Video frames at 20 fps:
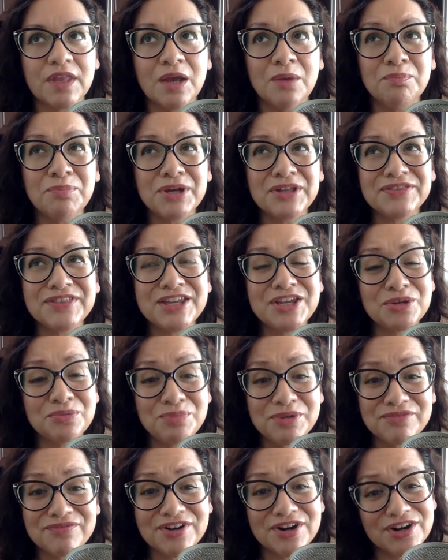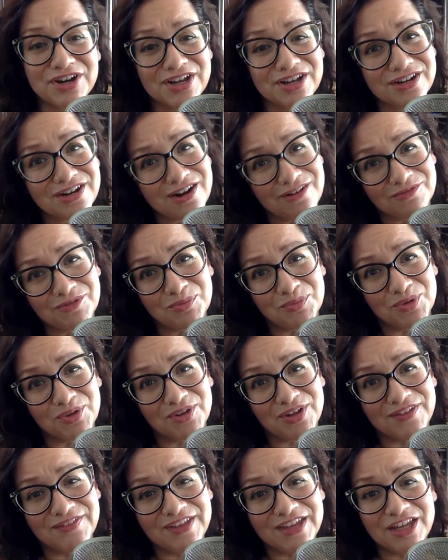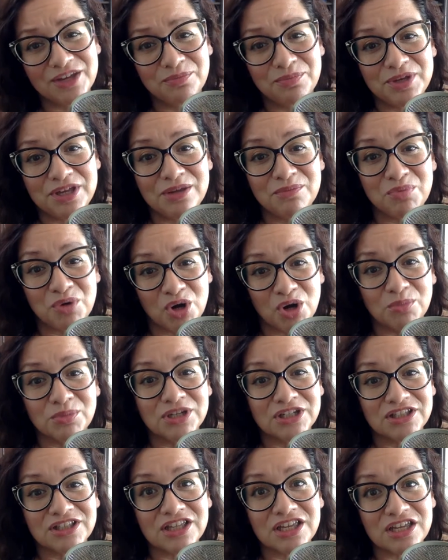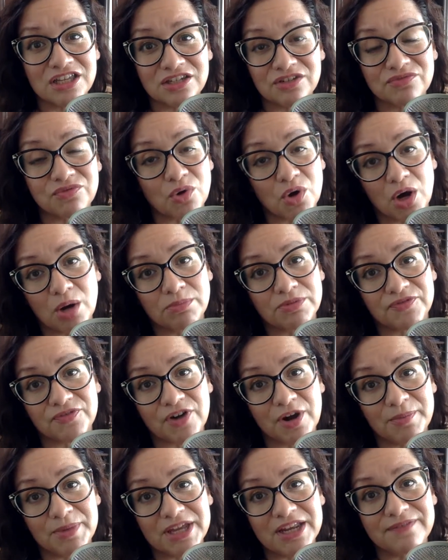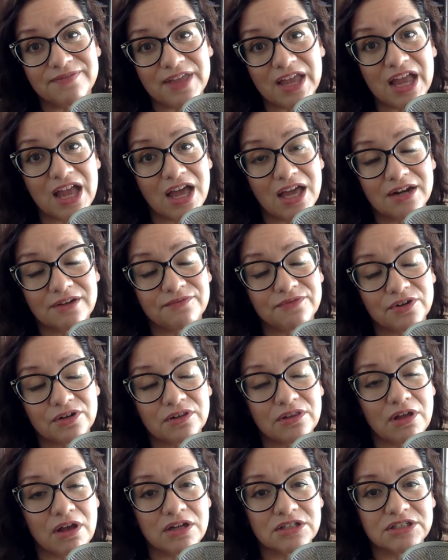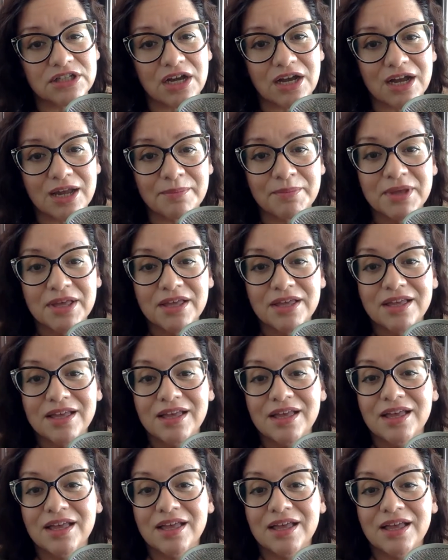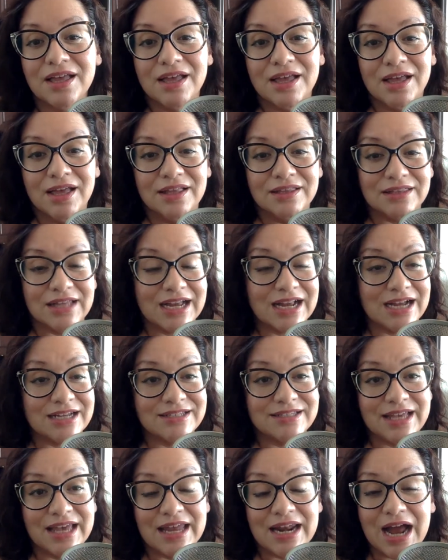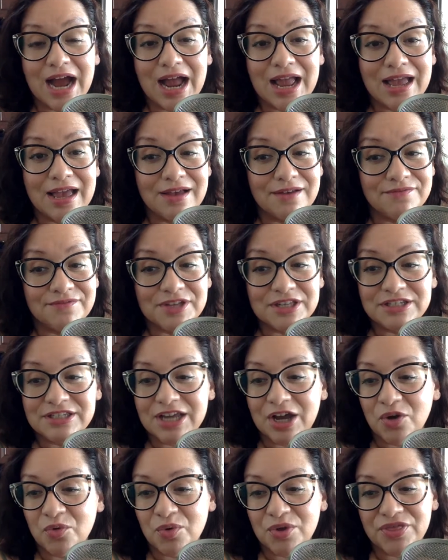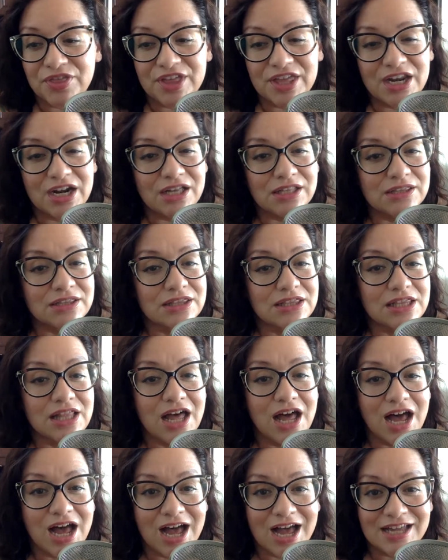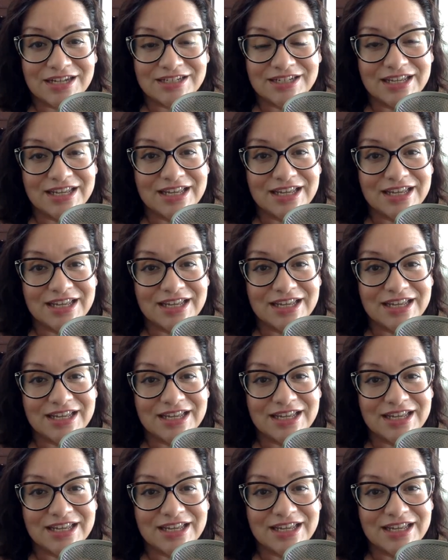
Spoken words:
But they could be very uncomfortable, and they could be permanently deformed from it if they had it for a long time. Like I said, I have dealt with it a lot.